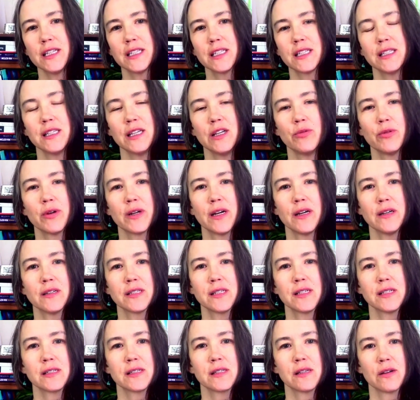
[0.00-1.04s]
to see what else
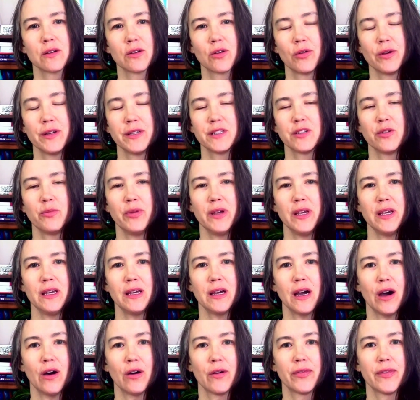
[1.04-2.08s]
is going to be
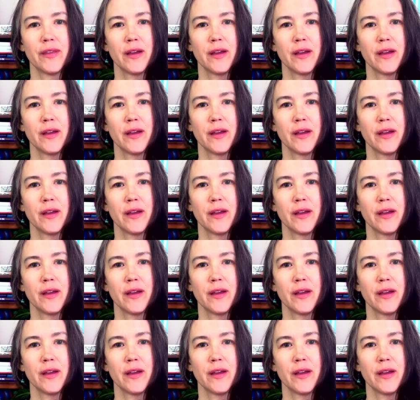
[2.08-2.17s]
out